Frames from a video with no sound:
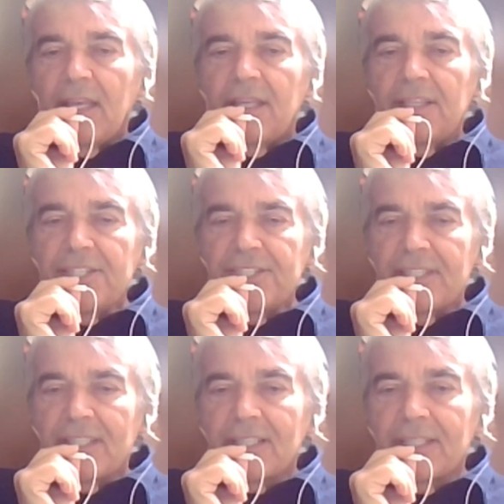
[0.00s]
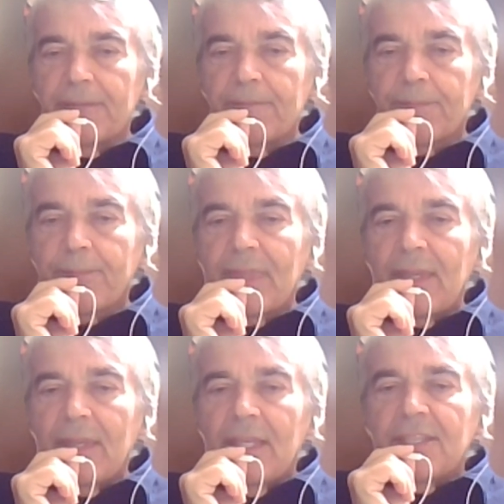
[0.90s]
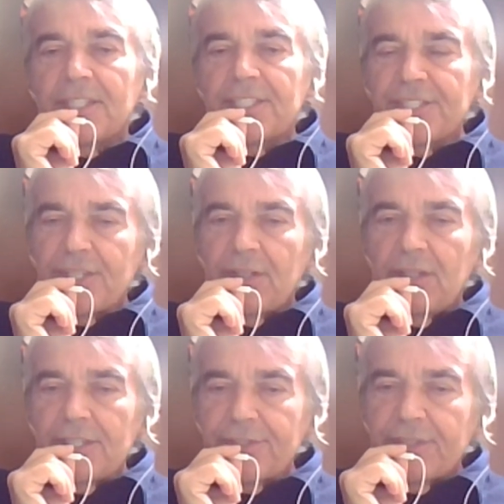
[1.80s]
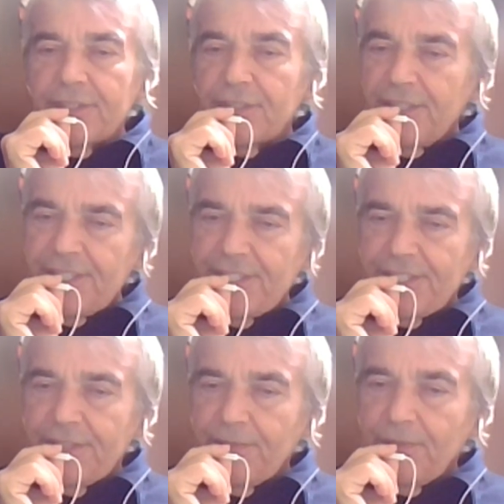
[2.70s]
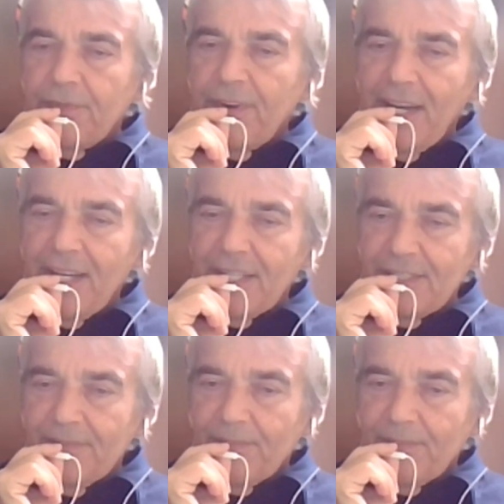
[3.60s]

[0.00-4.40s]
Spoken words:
Incidentally, this is also the reason why,